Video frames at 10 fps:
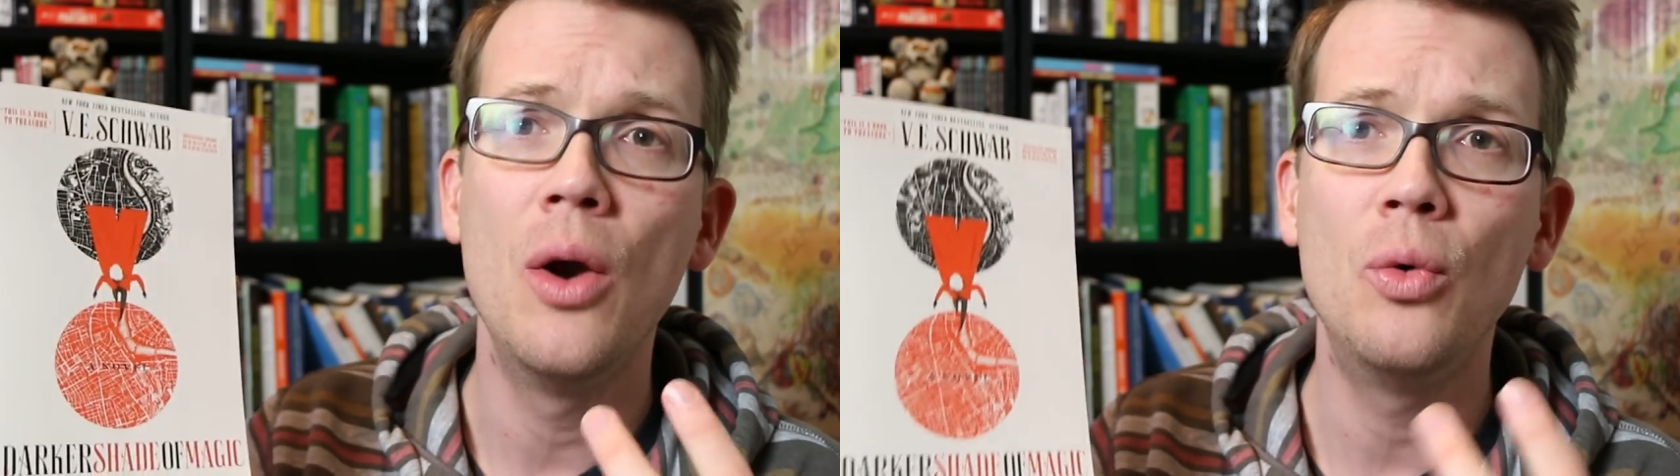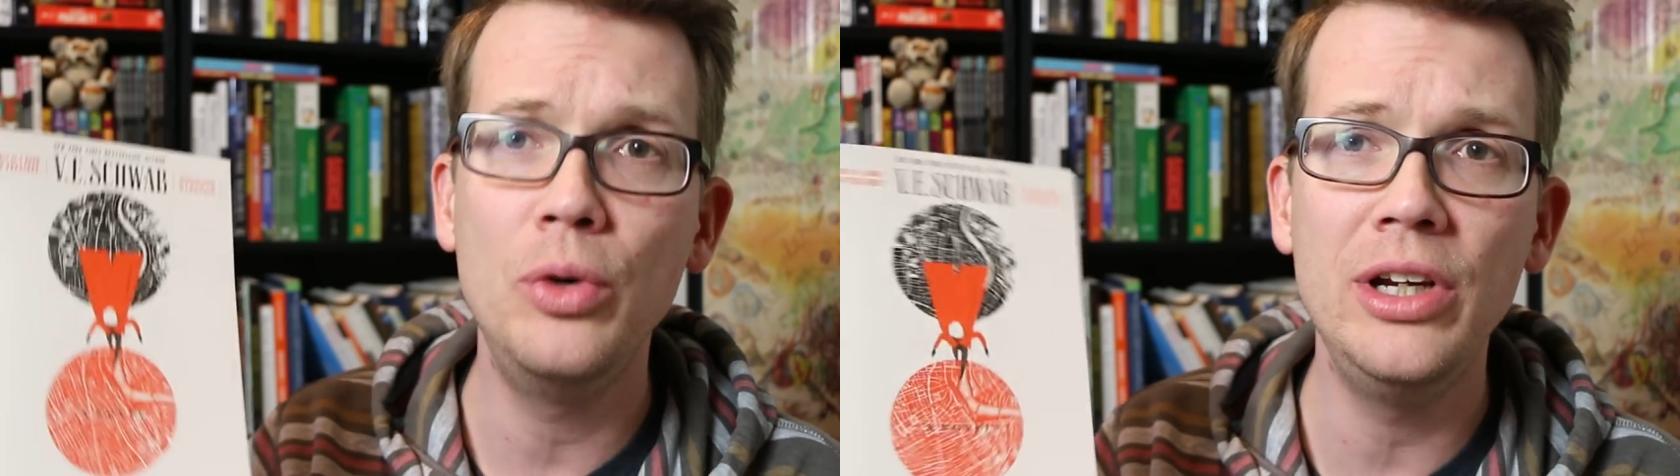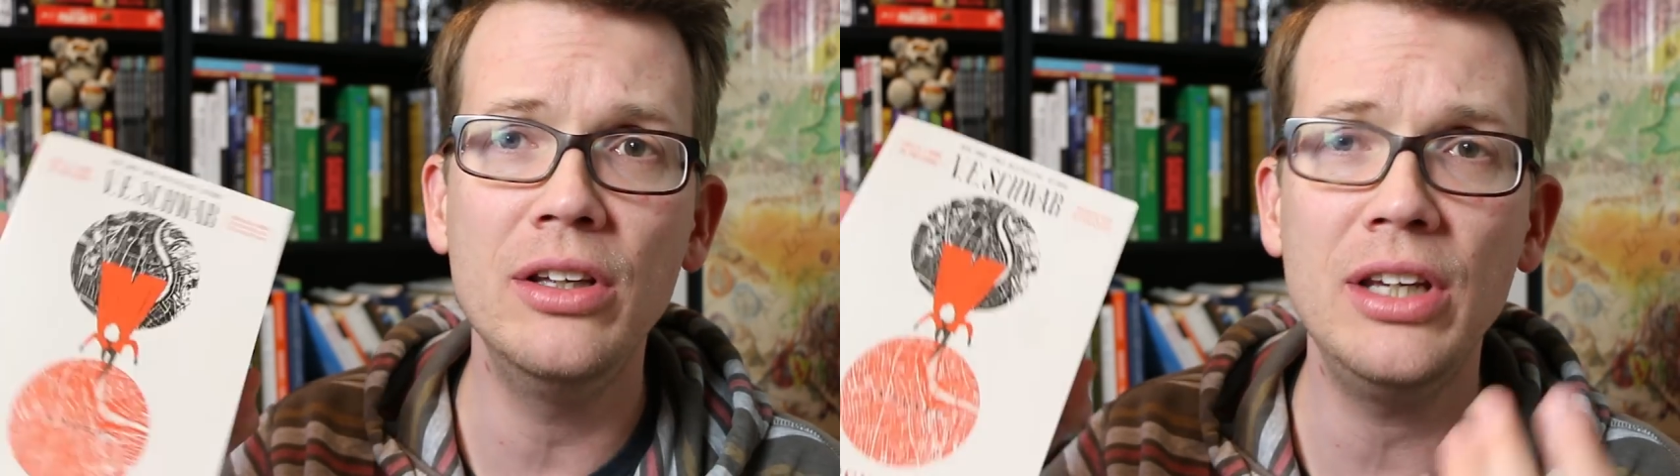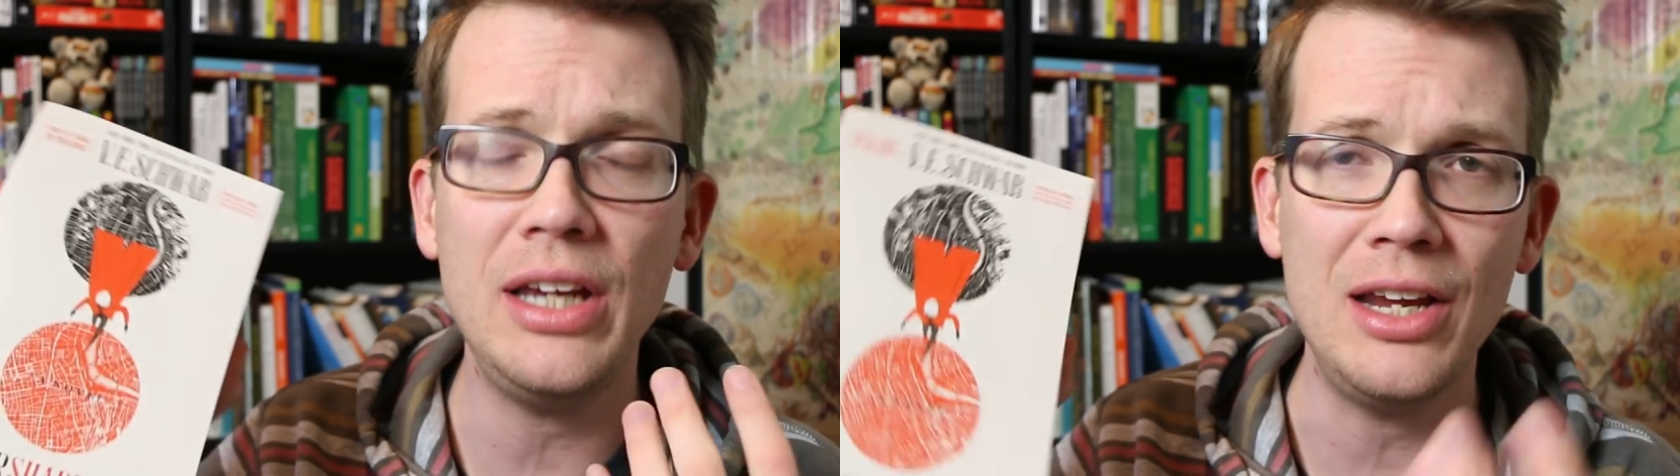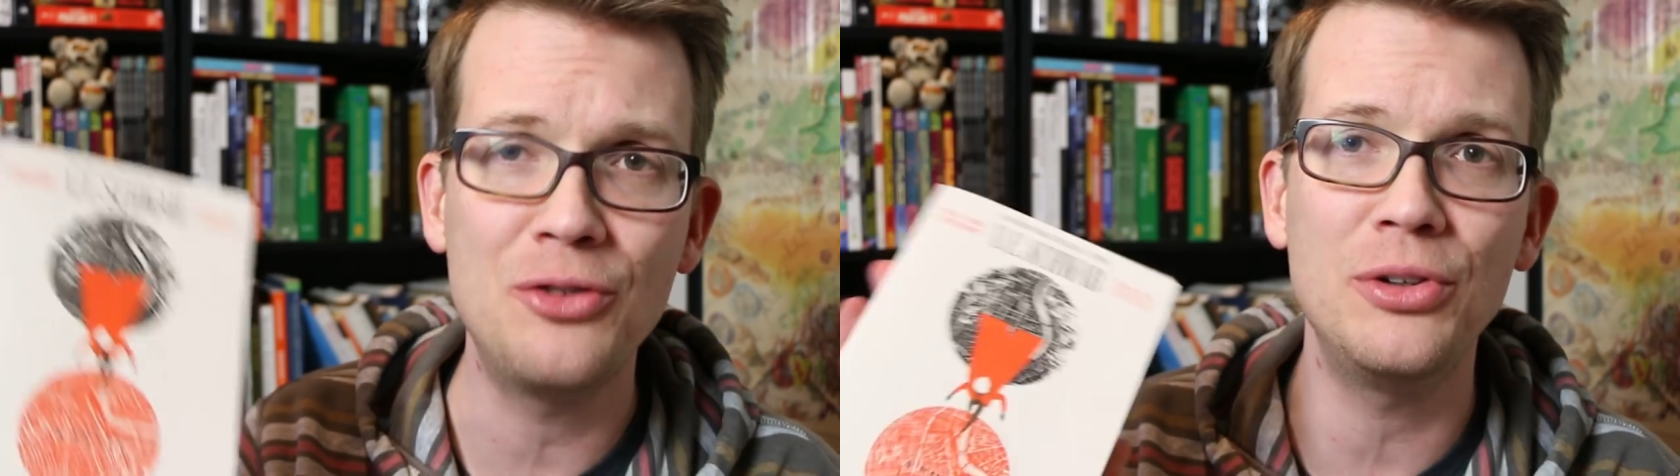really
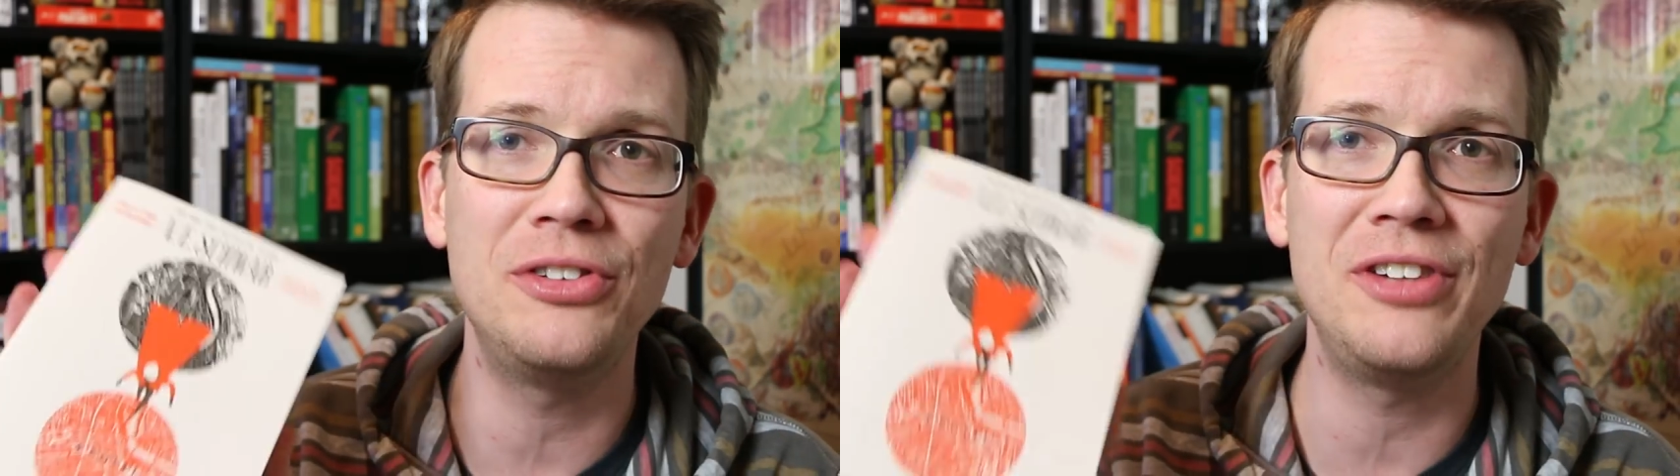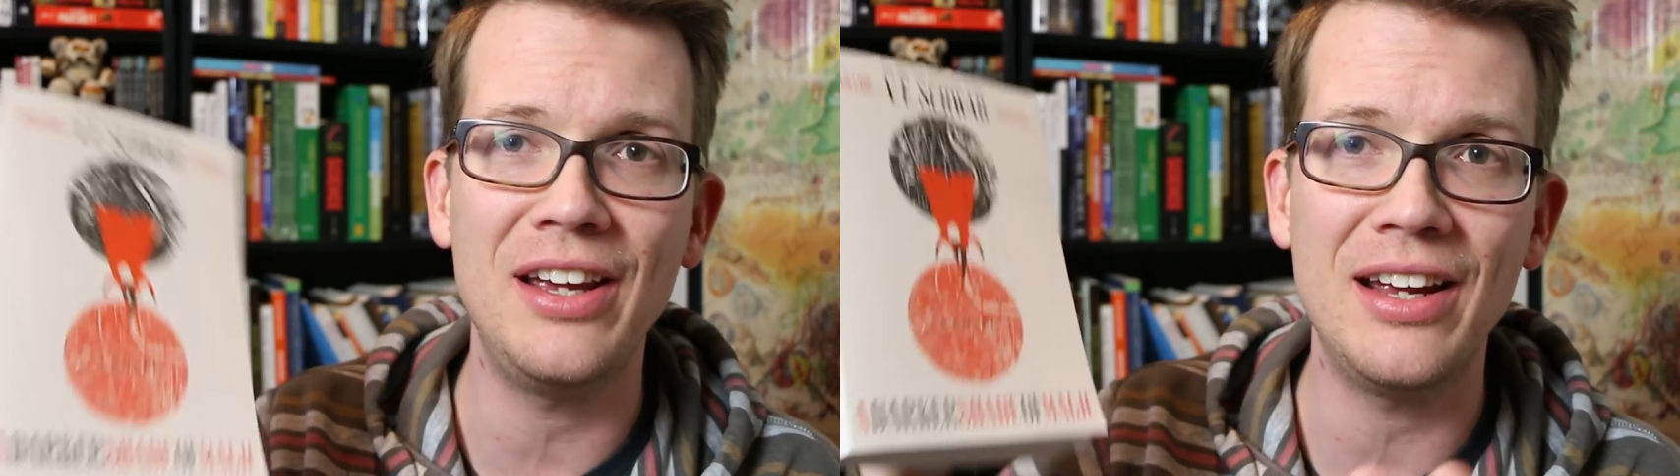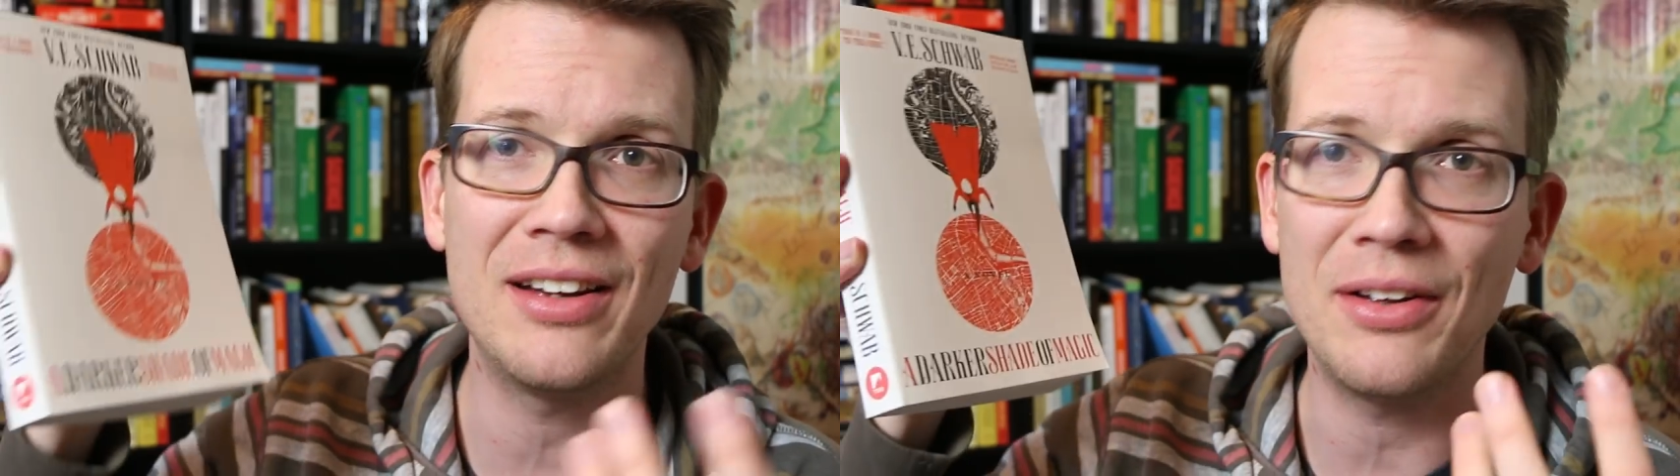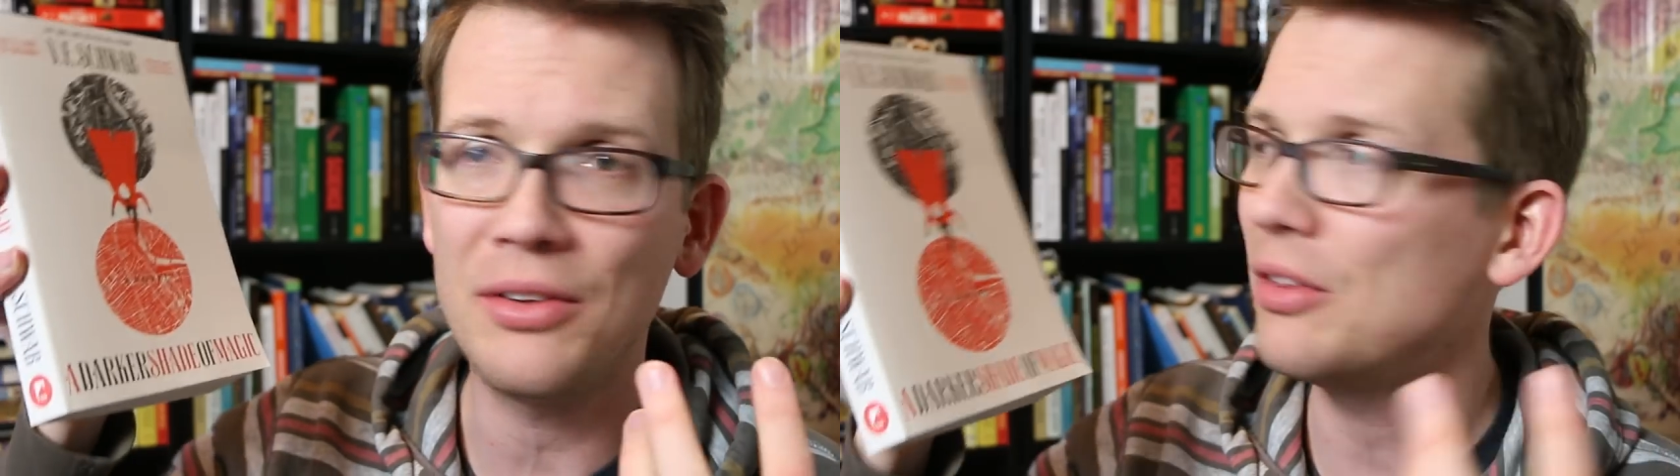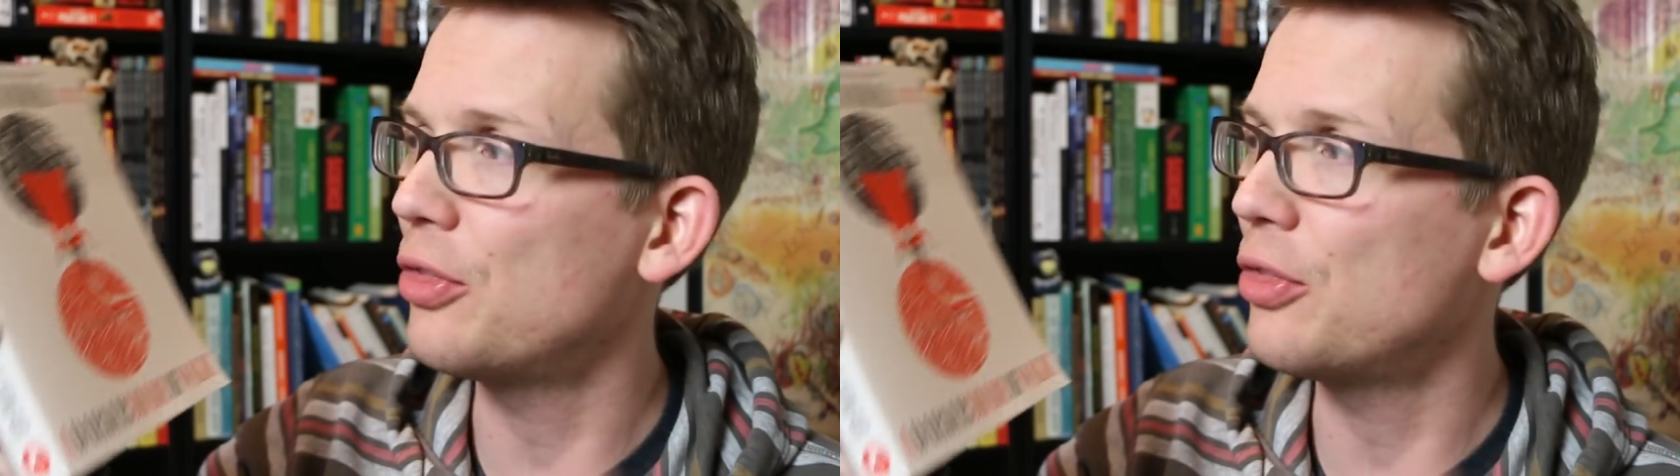interesting